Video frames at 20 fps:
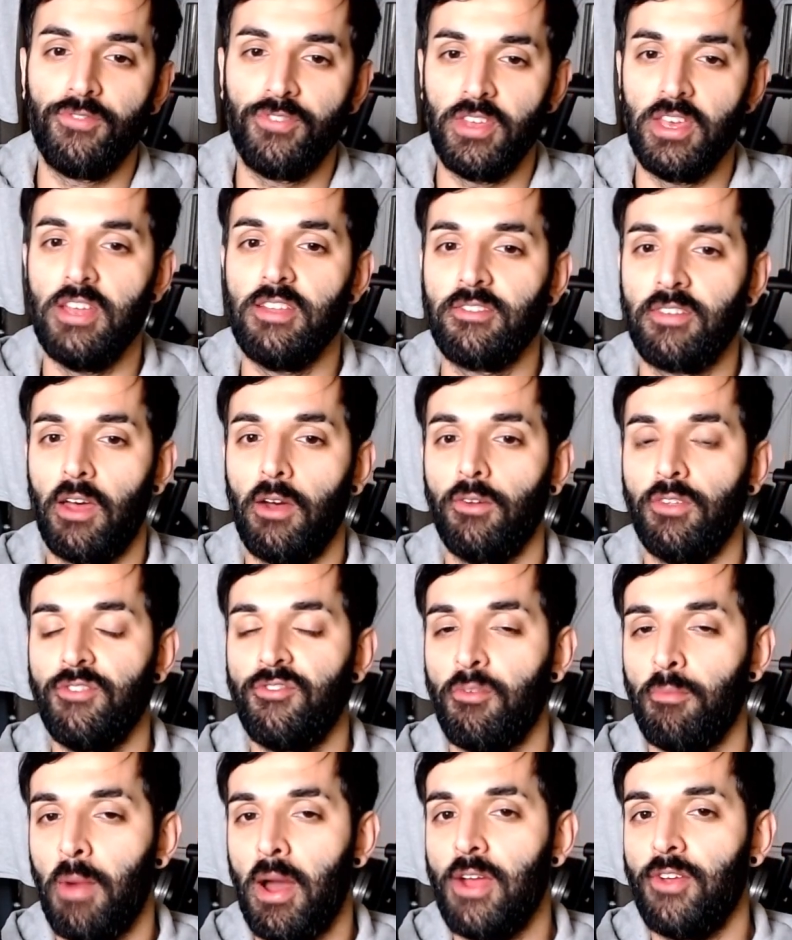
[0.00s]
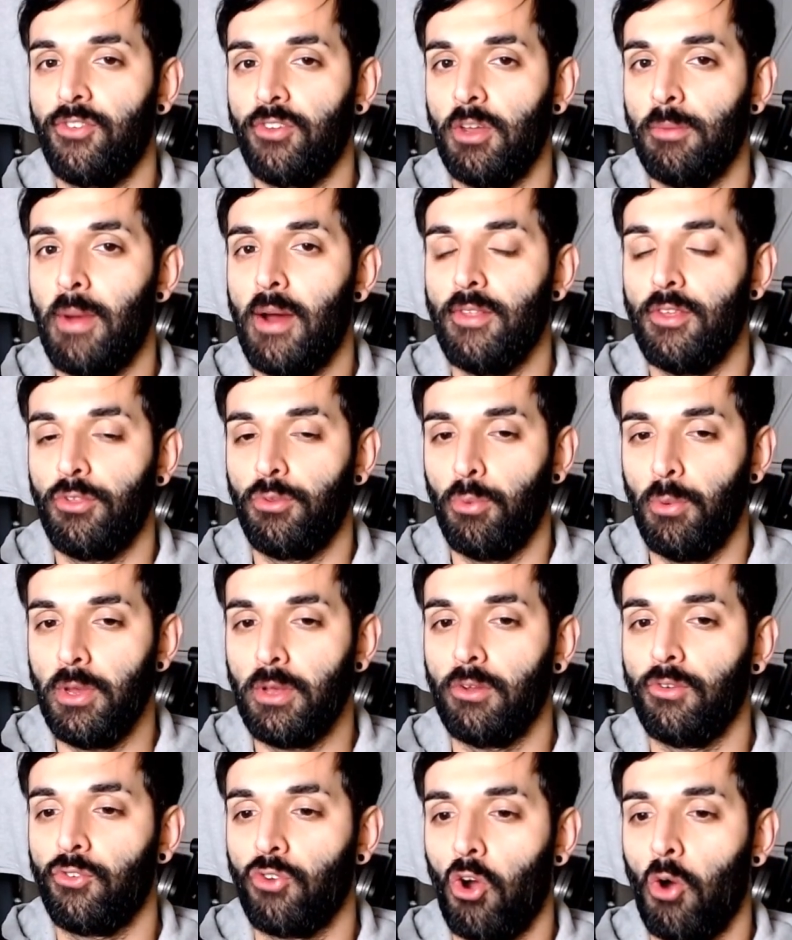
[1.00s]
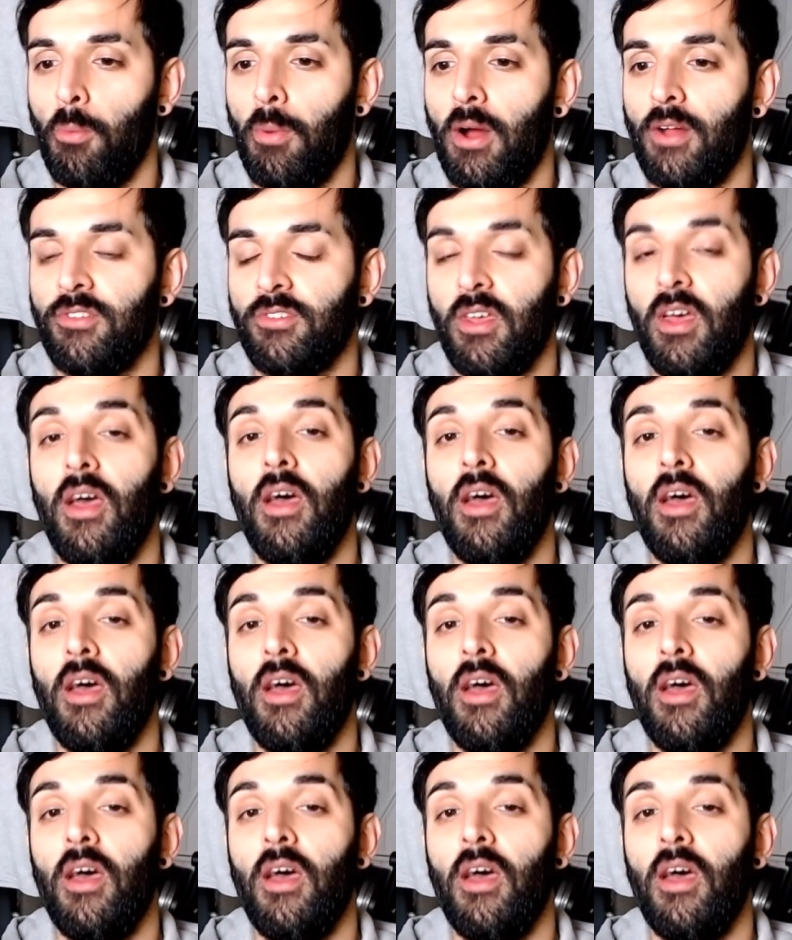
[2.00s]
detailed information about the 3 control pads